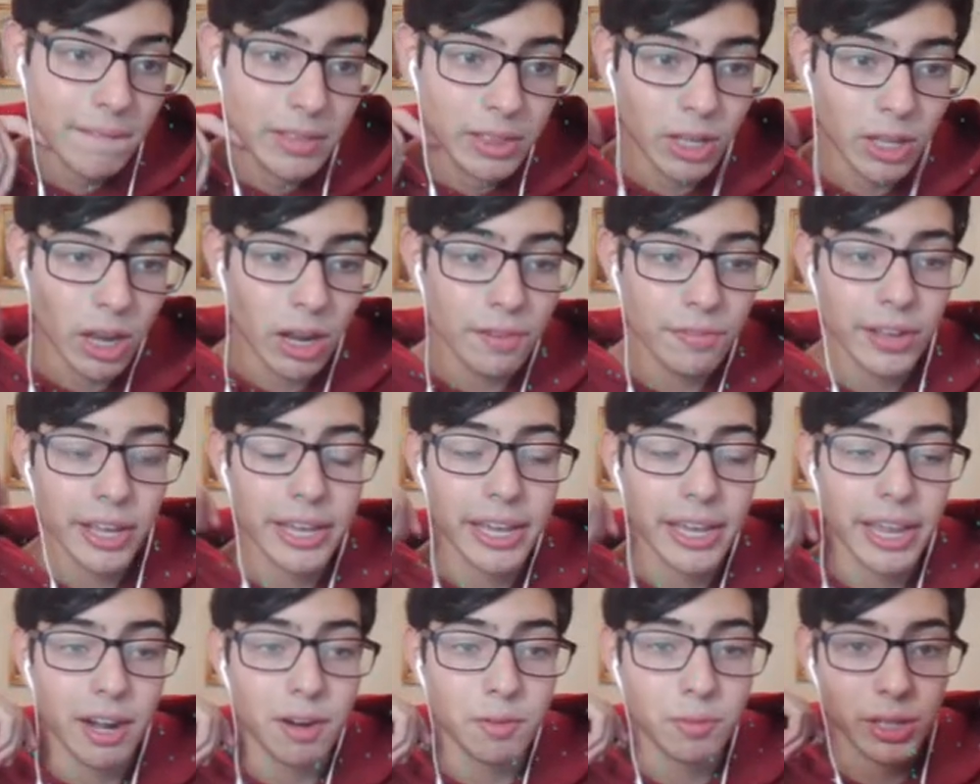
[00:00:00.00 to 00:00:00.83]

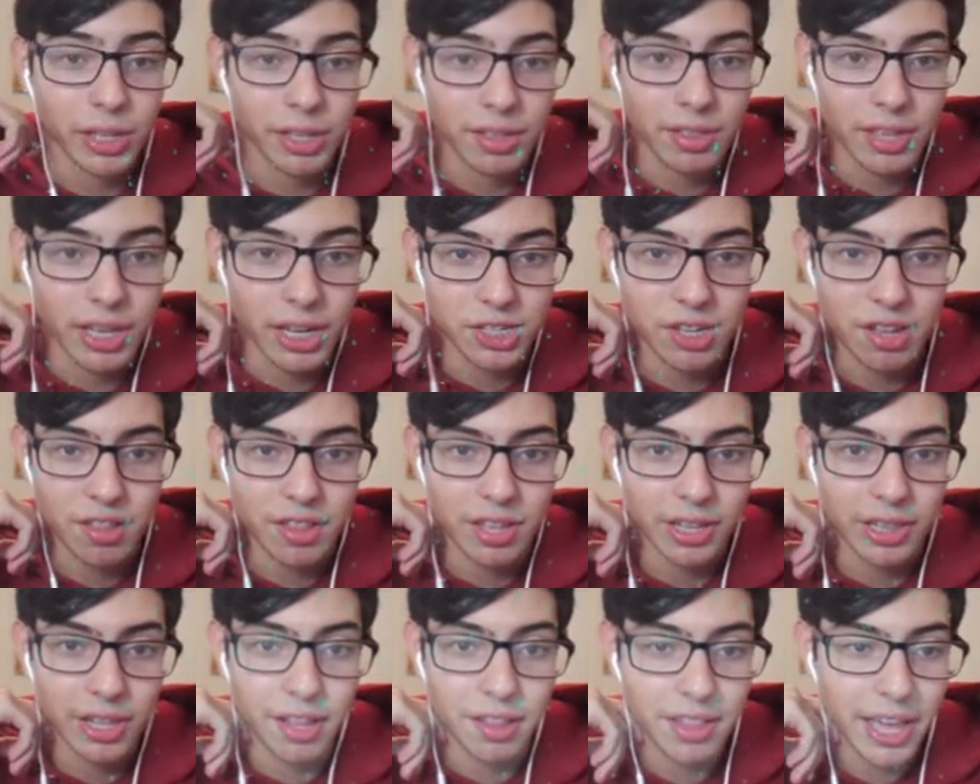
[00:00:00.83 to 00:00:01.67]
Donphan can't really touch us
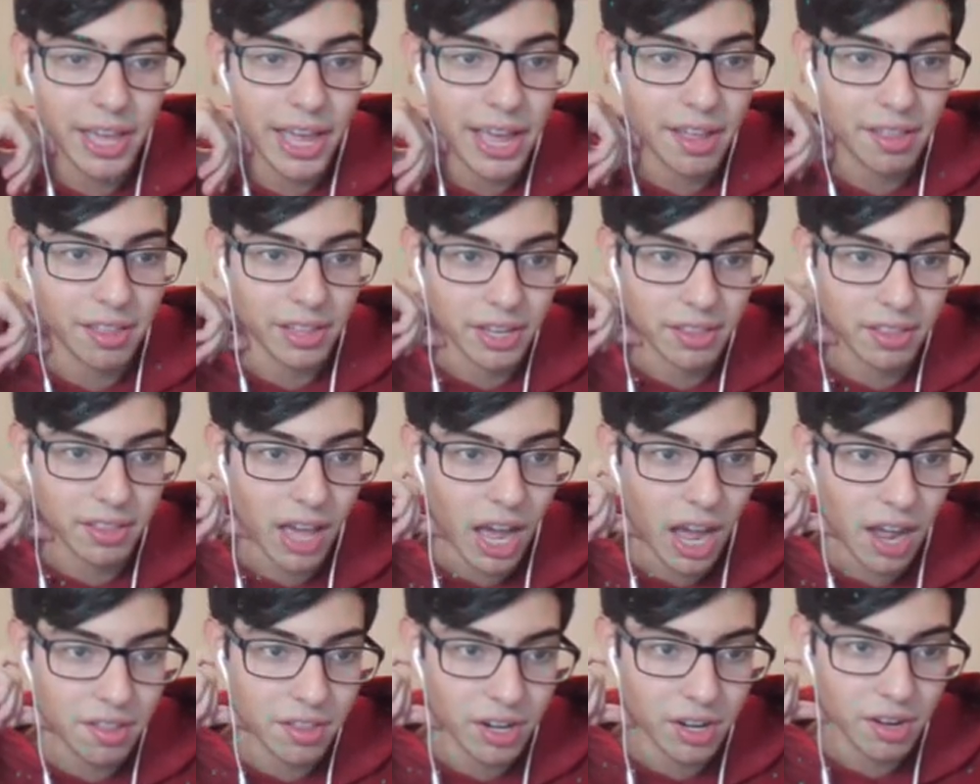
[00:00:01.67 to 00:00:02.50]
unless it has like
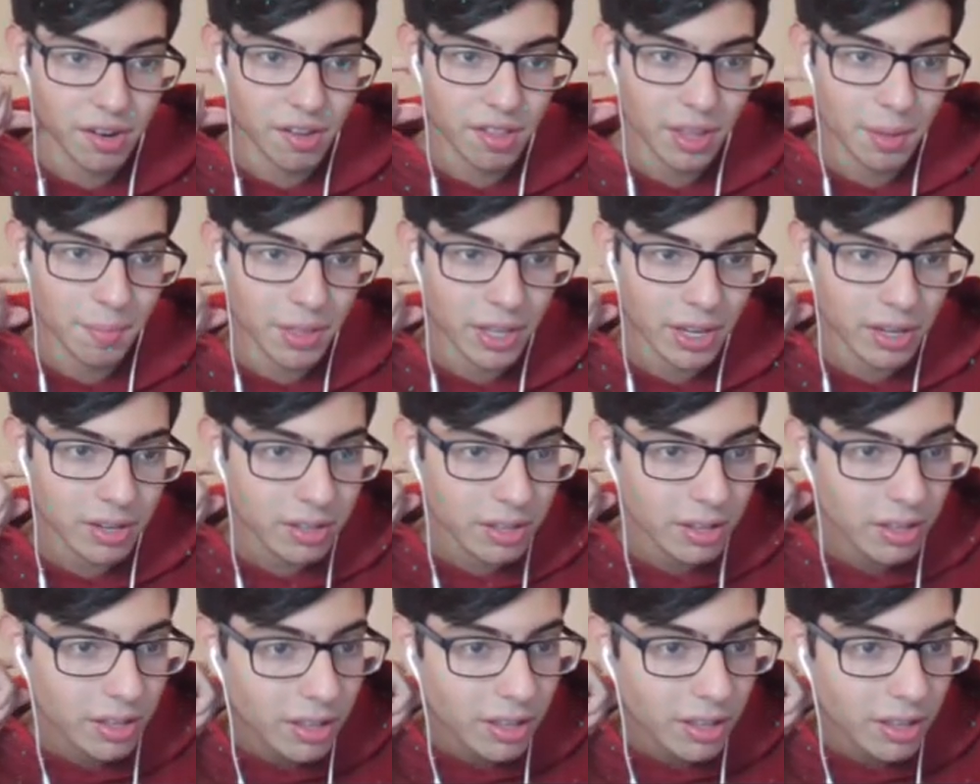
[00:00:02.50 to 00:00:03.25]
Toxic or something.